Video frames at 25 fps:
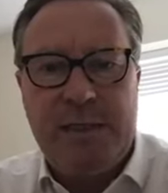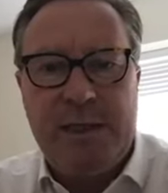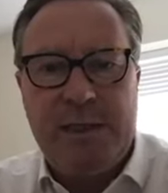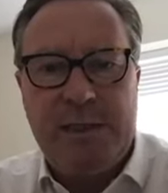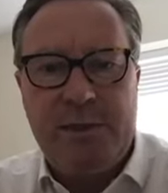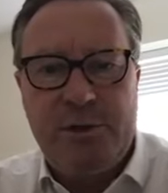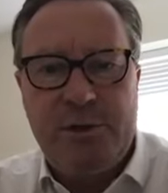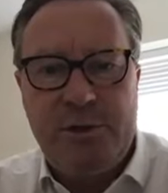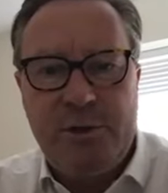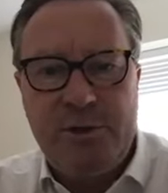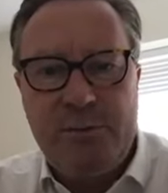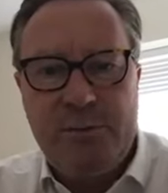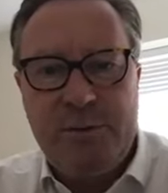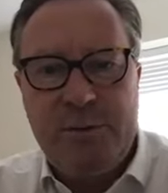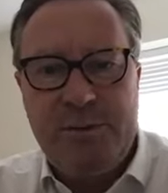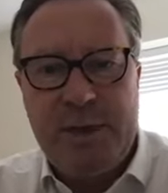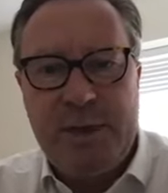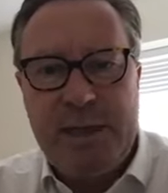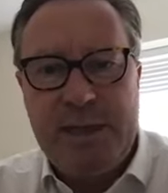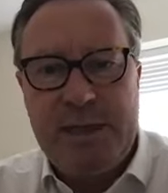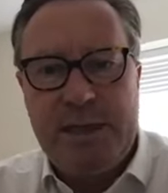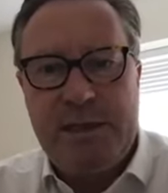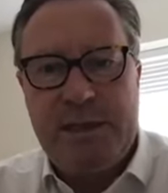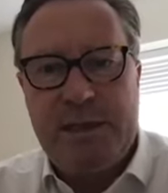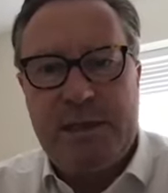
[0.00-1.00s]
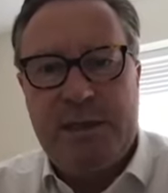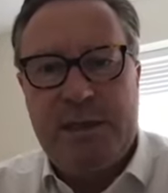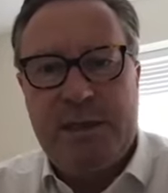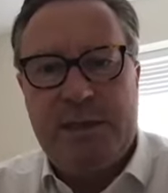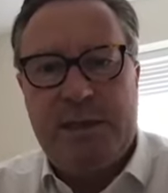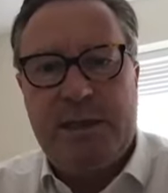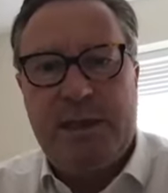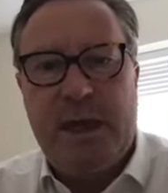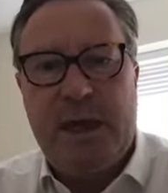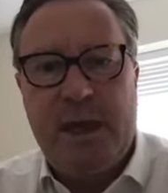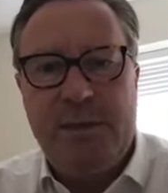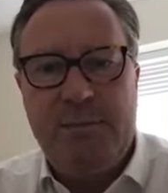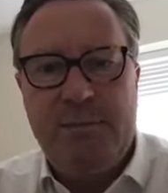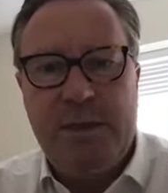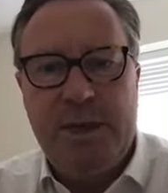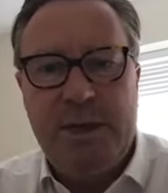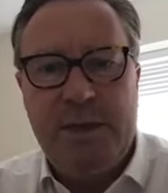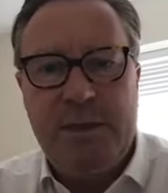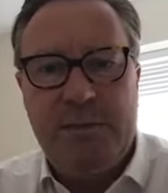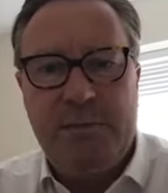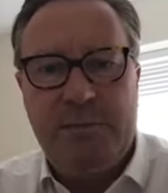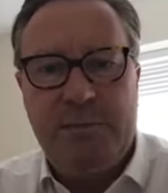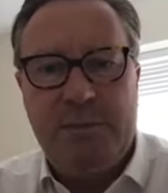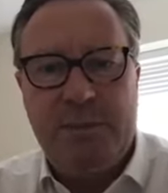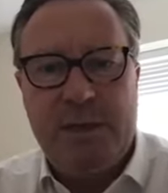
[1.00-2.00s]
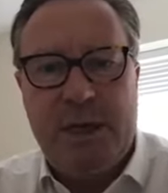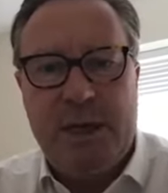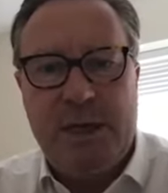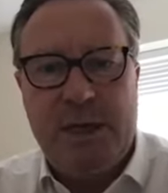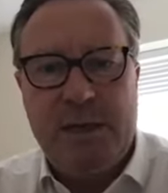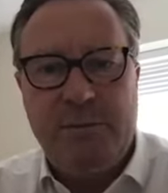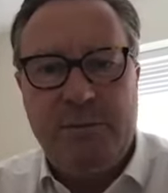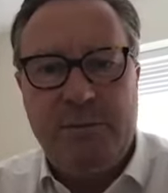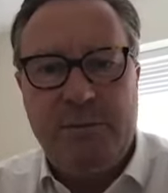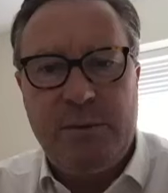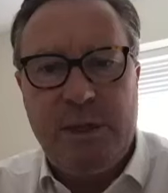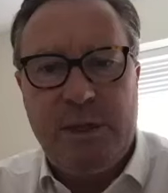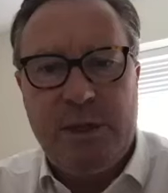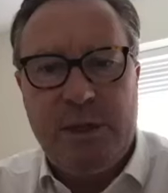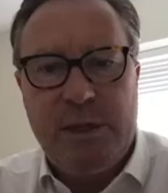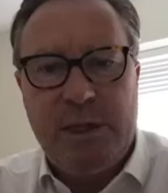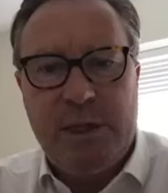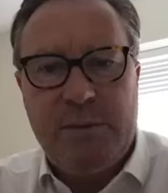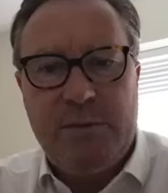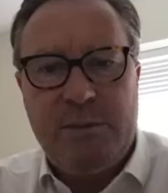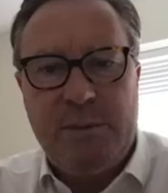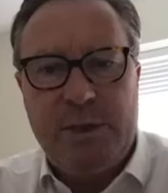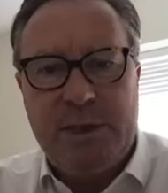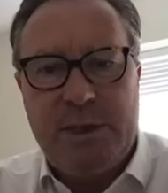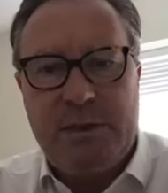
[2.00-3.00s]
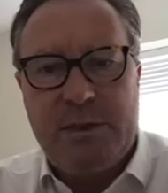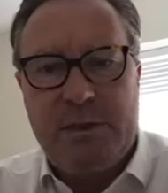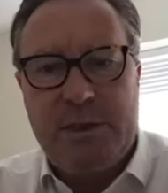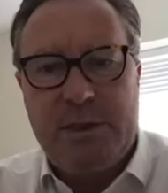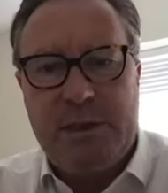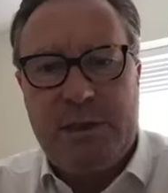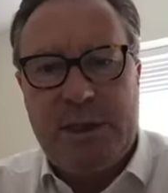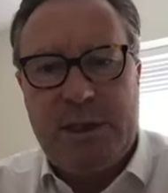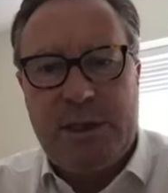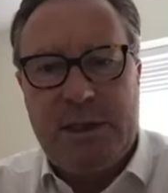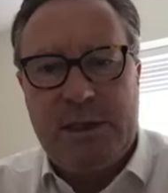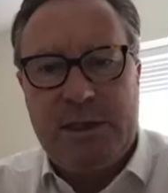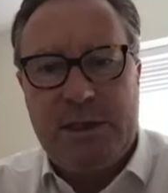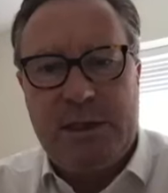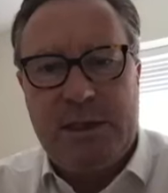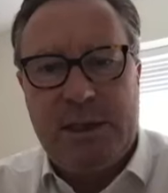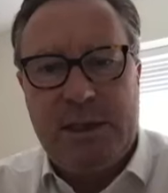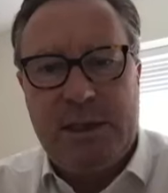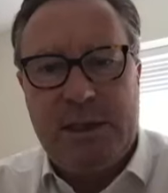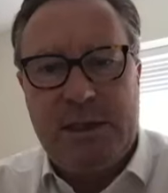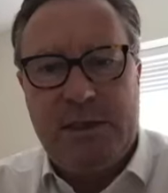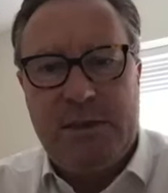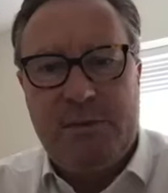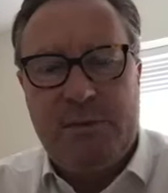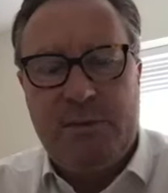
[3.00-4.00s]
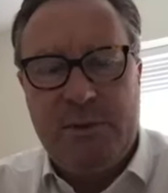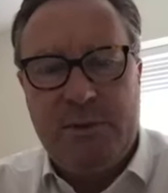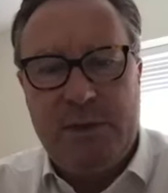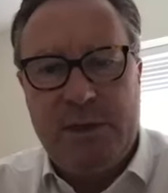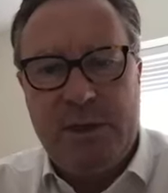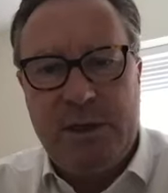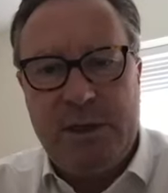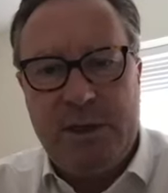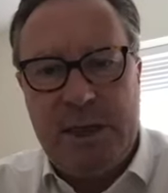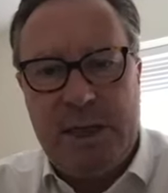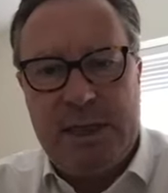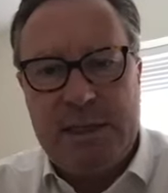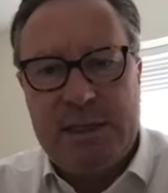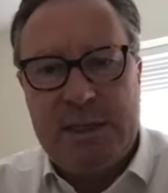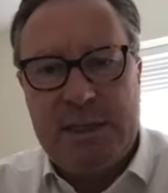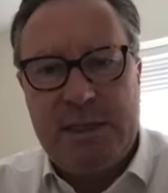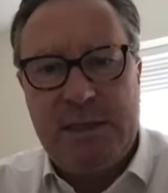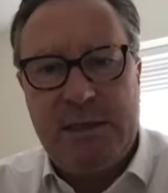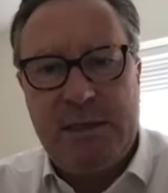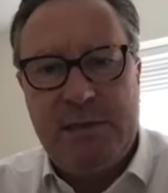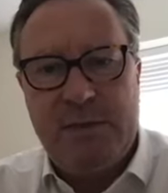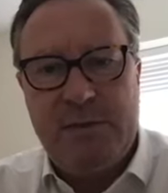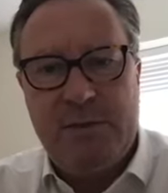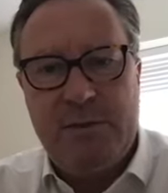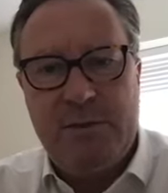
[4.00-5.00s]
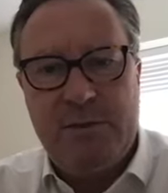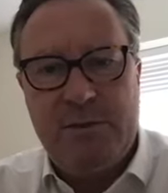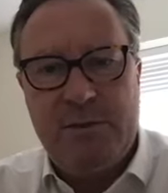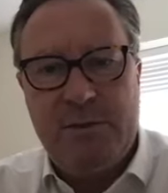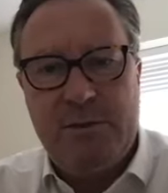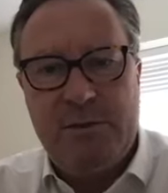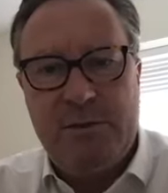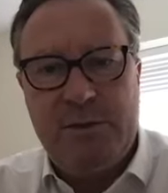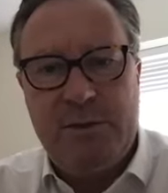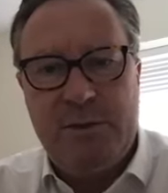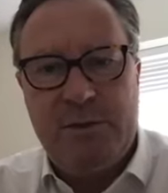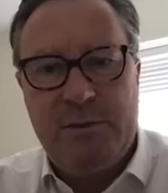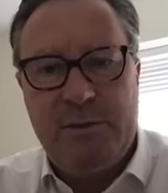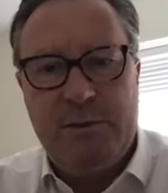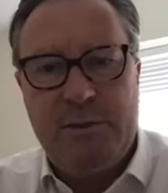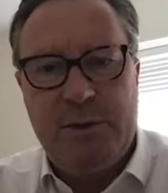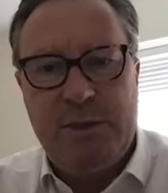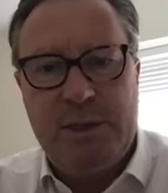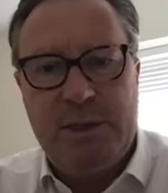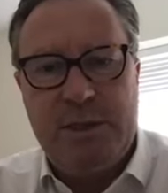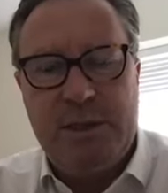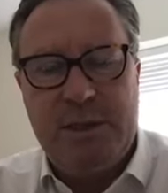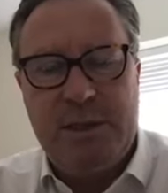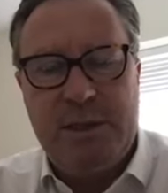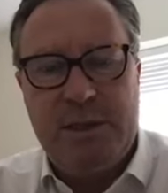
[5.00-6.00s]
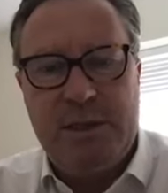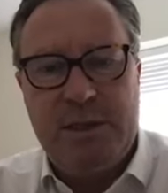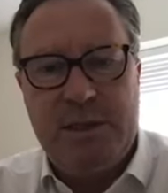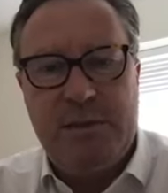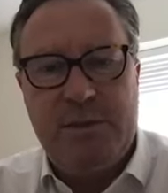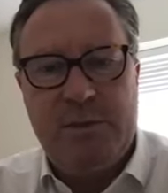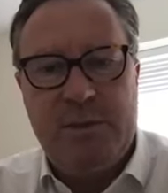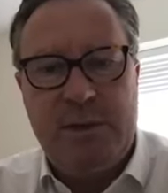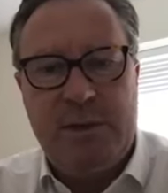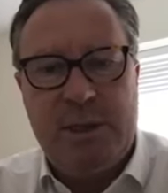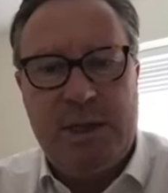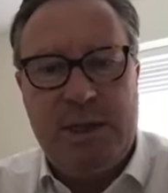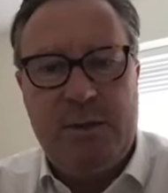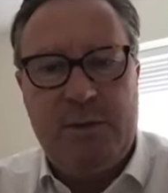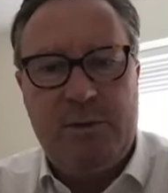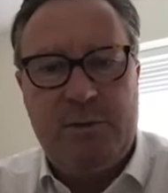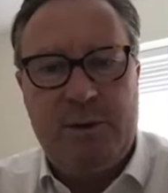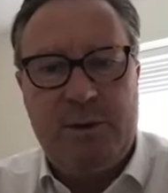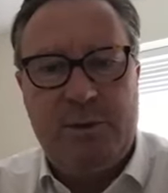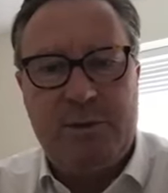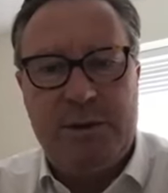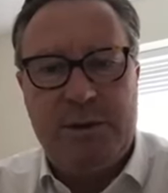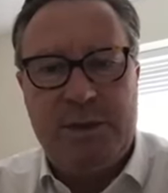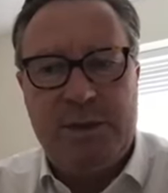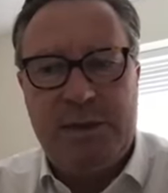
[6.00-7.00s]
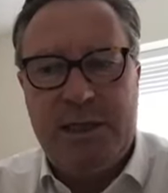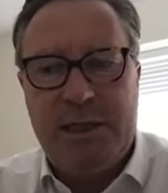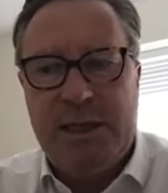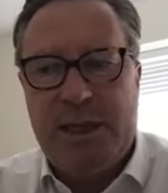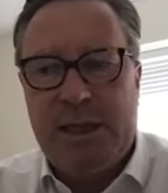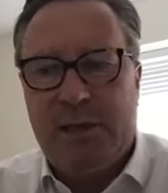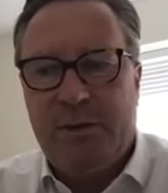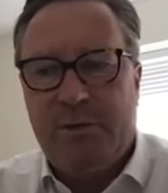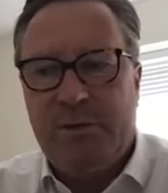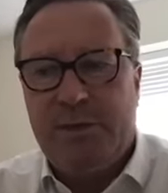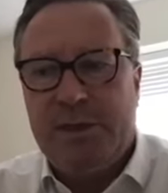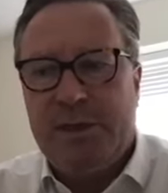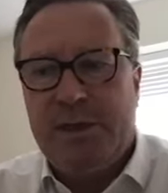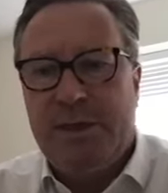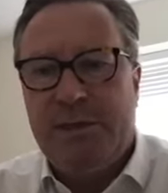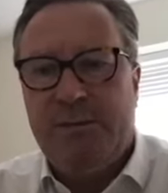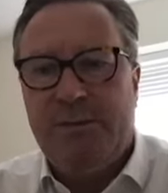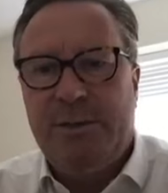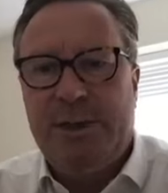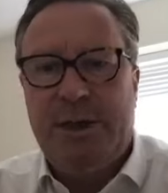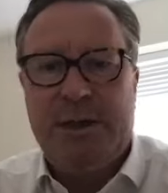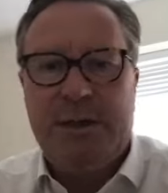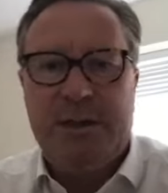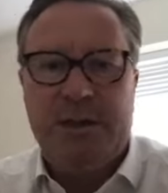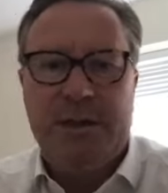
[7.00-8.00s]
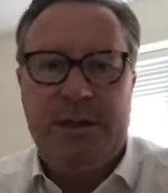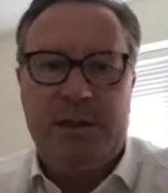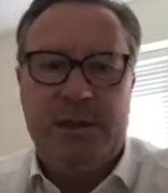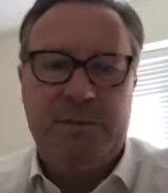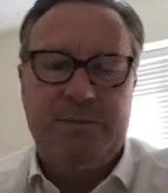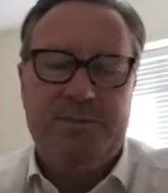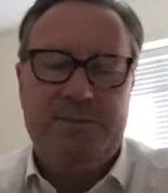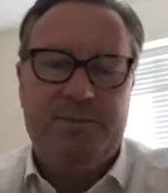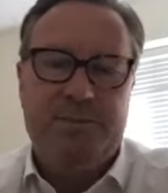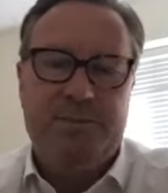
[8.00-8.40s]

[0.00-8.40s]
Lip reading: They should be made timely, because, as I said, the last thing that you should do is to allow a property to languish in the market.